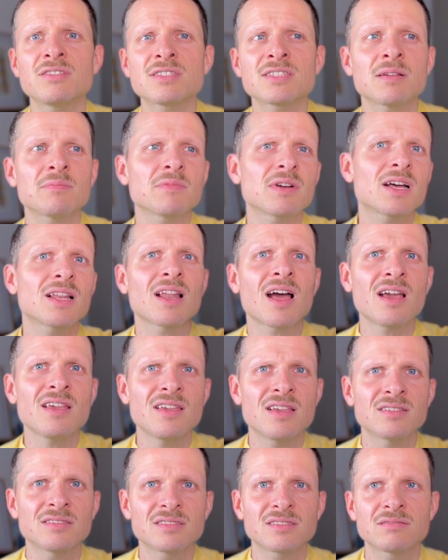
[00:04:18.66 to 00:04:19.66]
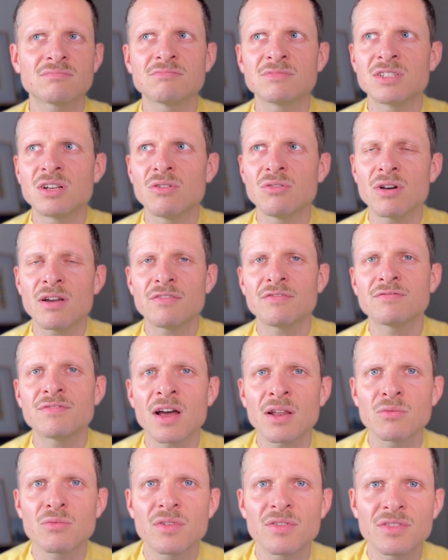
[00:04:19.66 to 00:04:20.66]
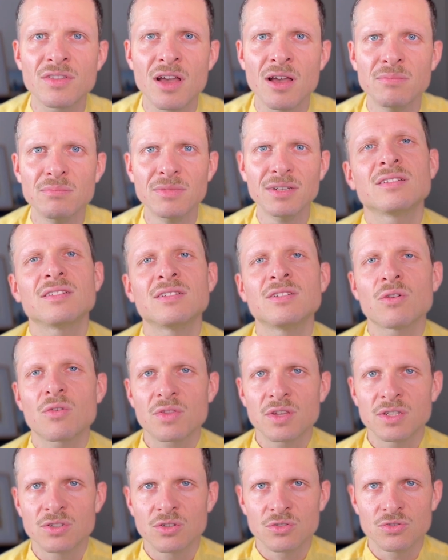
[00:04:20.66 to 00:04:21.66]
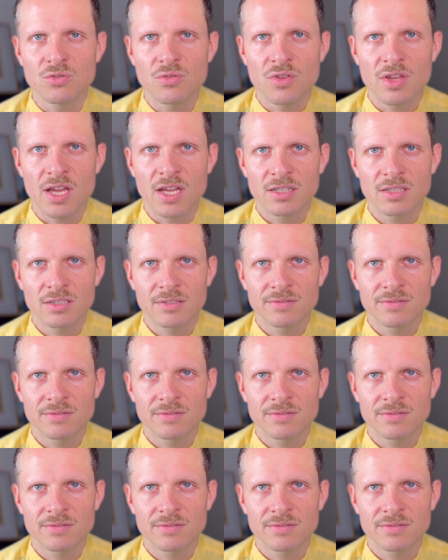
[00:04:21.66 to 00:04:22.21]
some clients, go have fun with them. No, they don't do that.